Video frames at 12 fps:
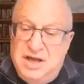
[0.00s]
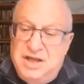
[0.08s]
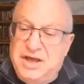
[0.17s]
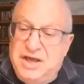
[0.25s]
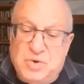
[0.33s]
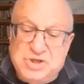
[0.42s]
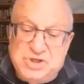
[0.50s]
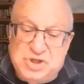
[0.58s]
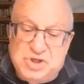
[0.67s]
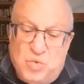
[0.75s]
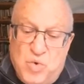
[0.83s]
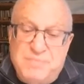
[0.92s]
There was
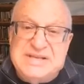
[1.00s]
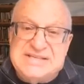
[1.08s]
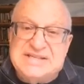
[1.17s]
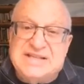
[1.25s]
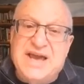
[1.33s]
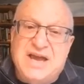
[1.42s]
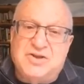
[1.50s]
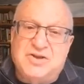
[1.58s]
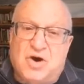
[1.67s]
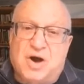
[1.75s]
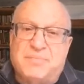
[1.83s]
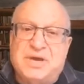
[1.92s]
the Women's Land
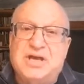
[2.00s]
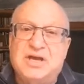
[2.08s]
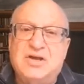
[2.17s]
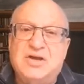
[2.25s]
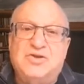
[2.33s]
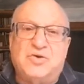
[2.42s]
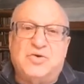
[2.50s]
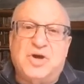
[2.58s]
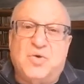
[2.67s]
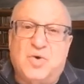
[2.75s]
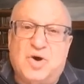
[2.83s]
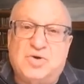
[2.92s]
Army
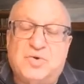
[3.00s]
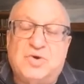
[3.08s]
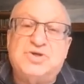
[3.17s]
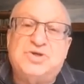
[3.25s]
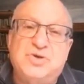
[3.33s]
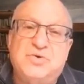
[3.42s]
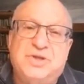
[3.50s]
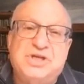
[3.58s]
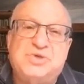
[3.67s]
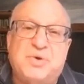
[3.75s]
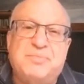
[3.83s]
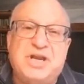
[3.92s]
during World War II.
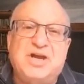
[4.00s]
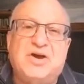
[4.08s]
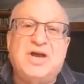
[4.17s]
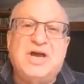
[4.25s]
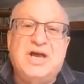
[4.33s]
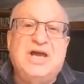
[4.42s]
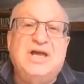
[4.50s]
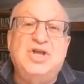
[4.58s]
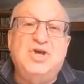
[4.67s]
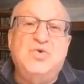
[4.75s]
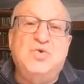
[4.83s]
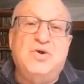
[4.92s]
These women here in
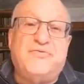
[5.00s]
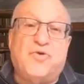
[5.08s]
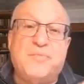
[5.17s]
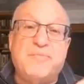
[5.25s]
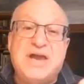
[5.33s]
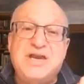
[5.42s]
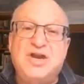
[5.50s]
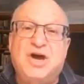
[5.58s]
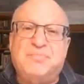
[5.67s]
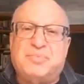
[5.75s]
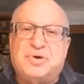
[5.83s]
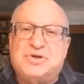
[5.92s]
the uniform and
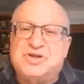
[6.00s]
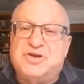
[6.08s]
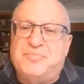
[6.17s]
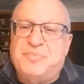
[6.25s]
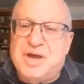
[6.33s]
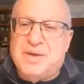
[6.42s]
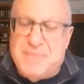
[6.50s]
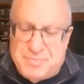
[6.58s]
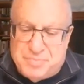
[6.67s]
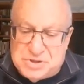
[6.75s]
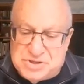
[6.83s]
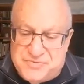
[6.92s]
numbers of being
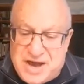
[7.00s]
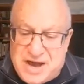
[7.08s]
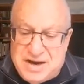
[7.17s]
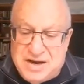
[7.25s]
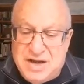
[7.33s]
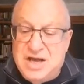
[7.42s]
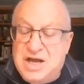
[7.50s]
members of that.